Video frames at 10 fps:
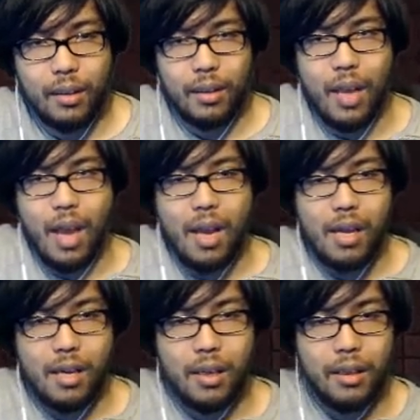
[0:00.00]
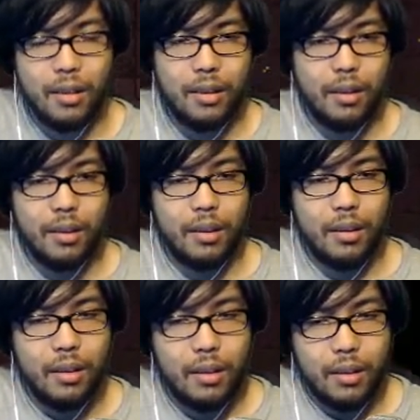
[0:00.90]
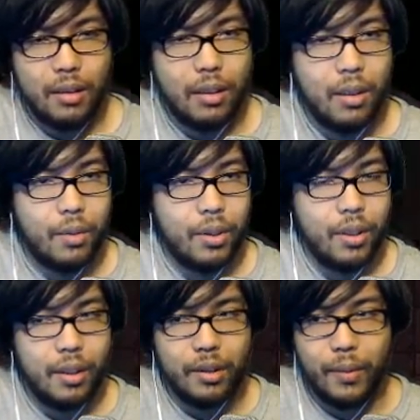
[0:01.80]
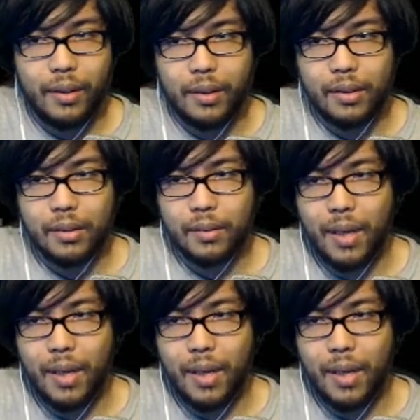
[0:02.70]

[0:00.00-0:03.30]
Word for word: Yeah? Oh shit, let's read this.